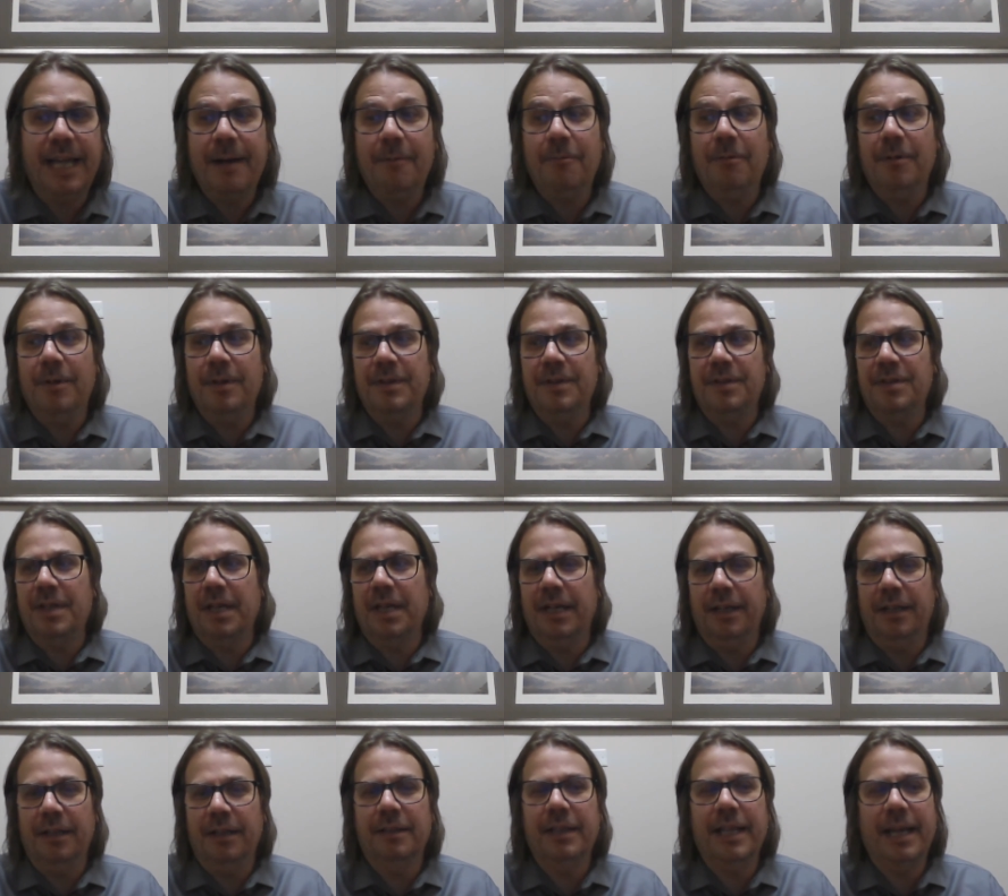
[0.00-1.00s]
That was,
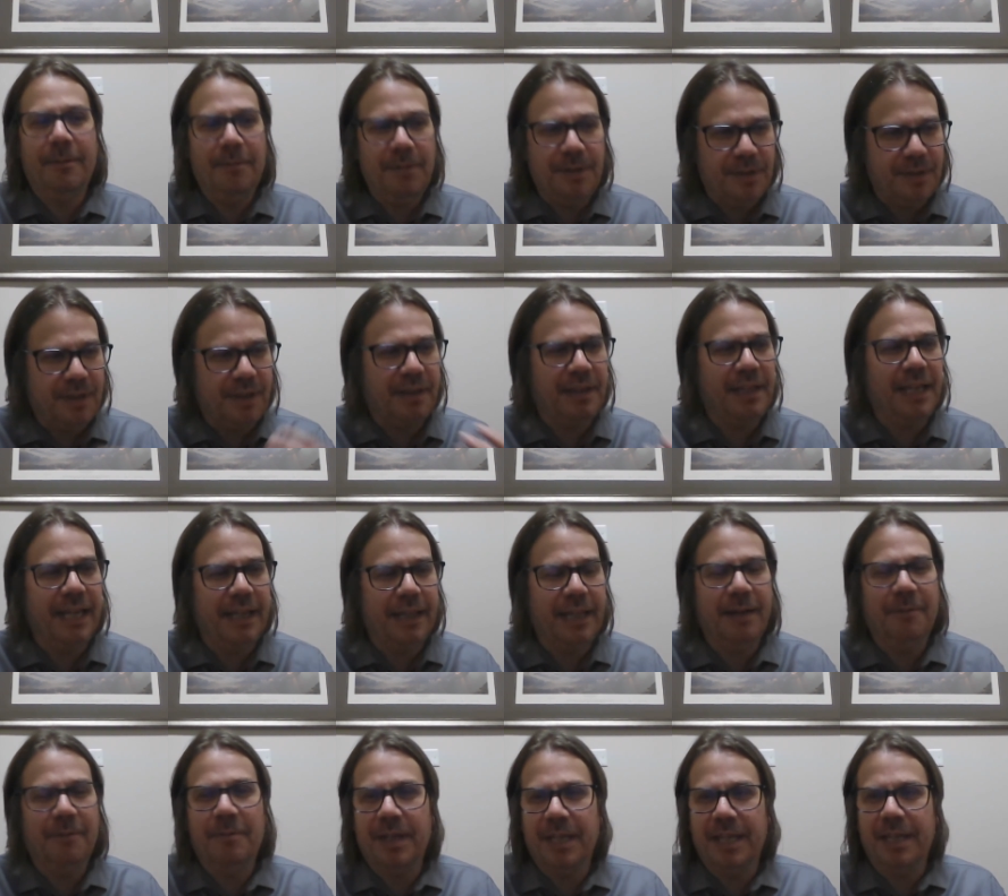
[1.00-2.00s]
uh, that was the thing
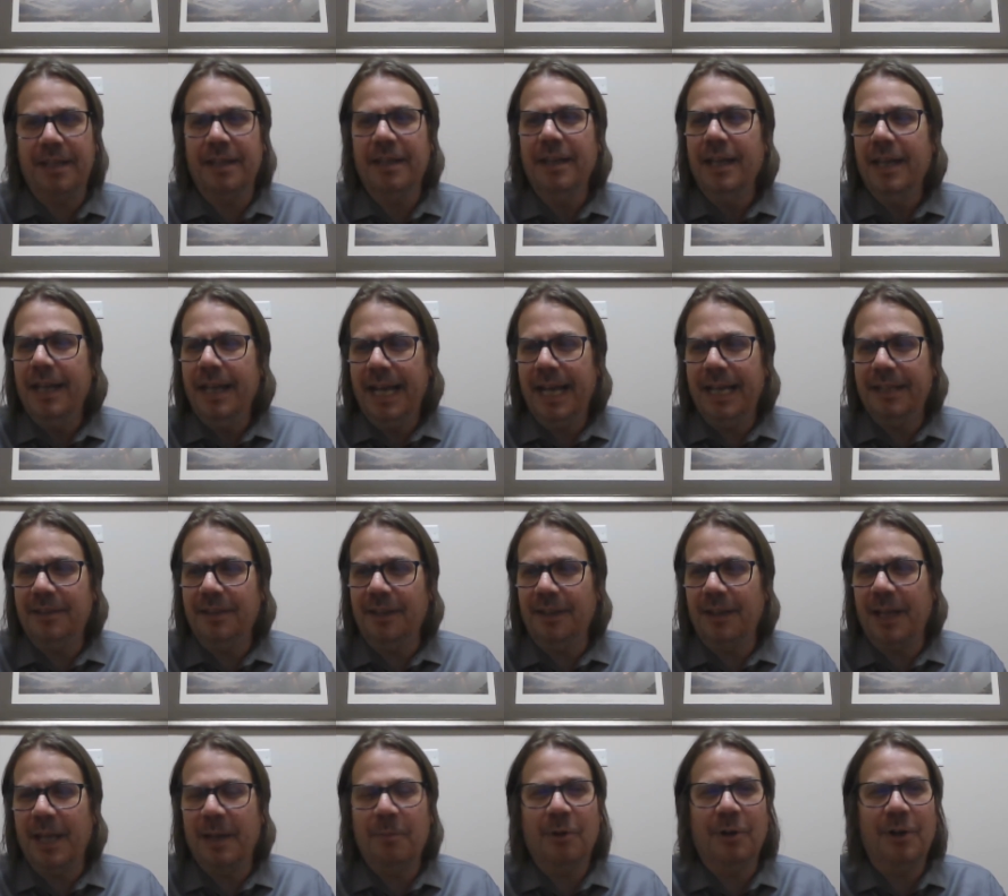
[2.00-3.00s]
that we had to
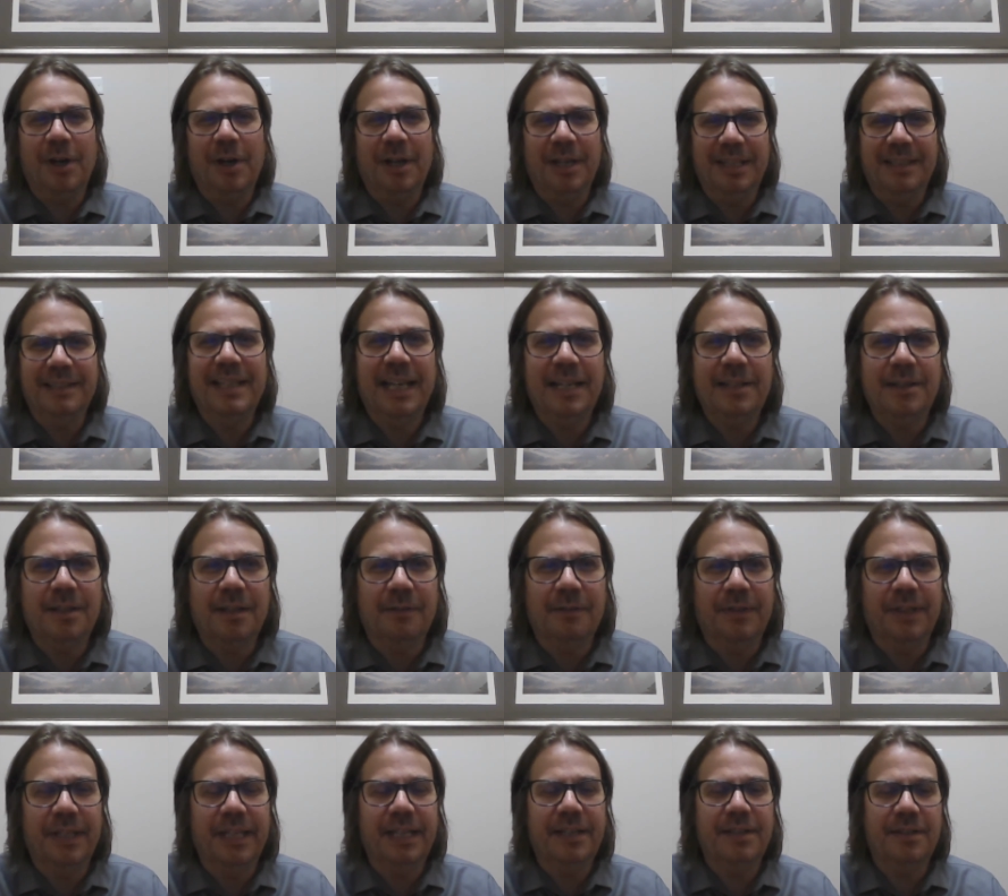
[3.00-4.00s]
labor on
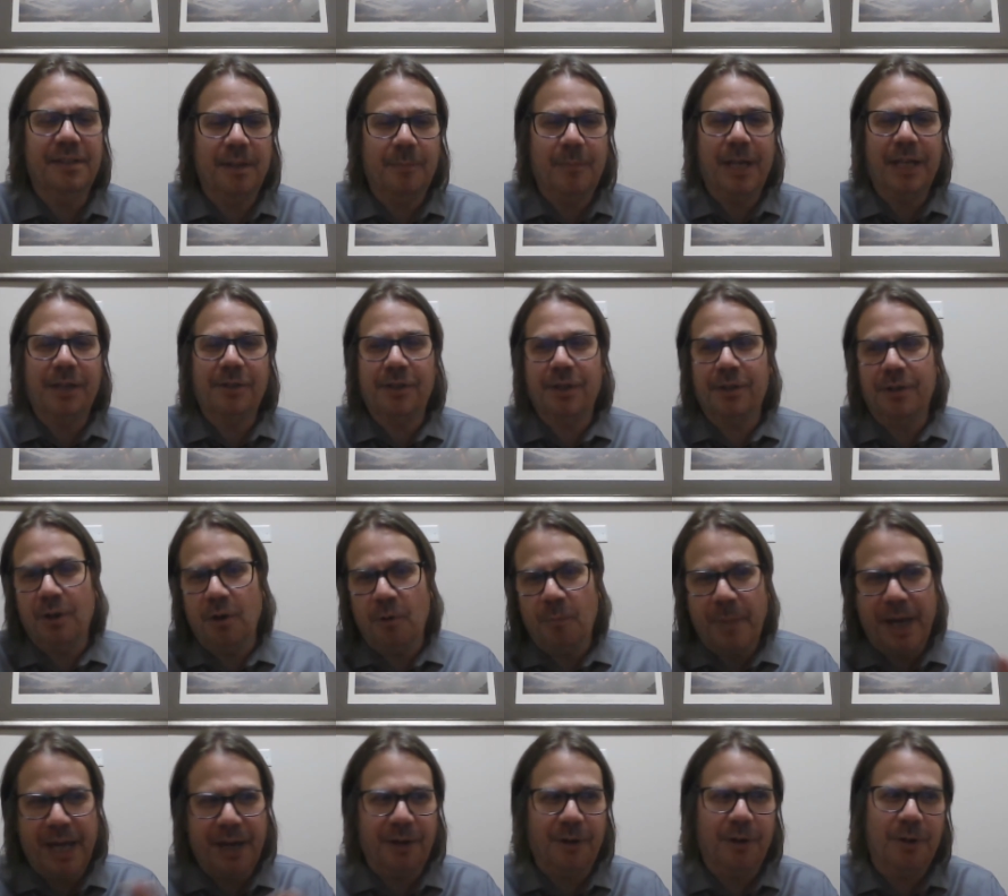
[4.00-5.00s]
intensively is to make sure no
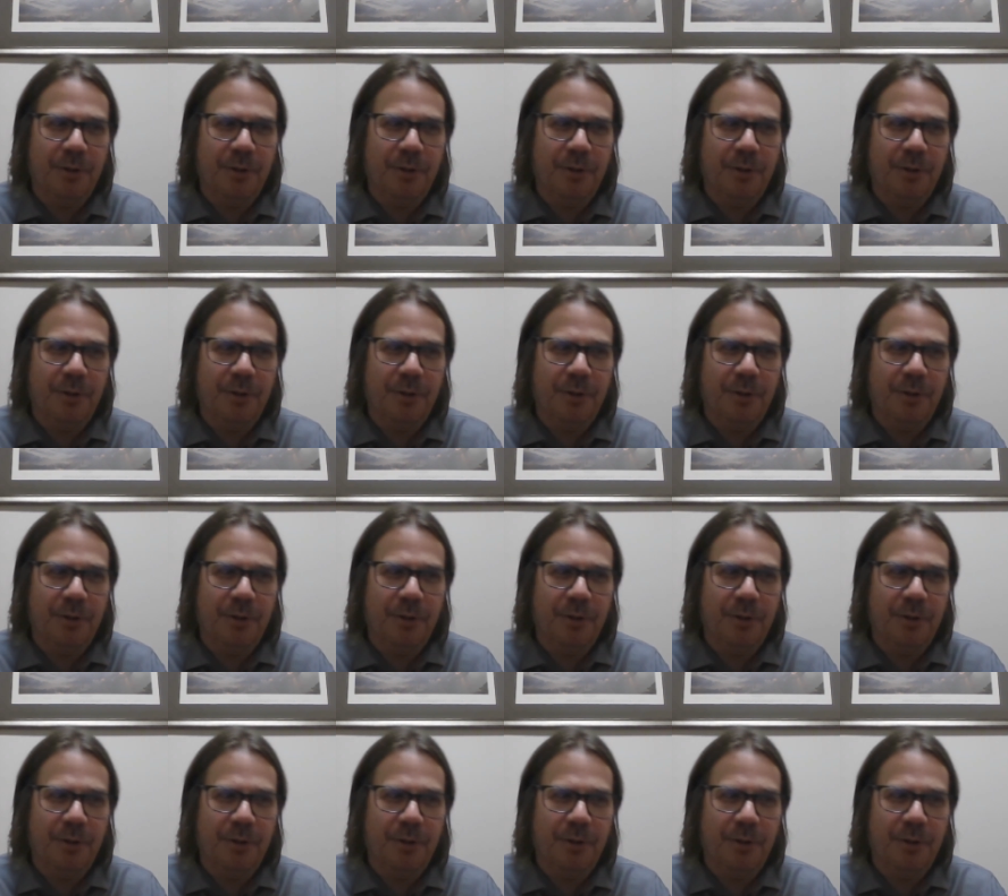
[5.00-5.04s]
matter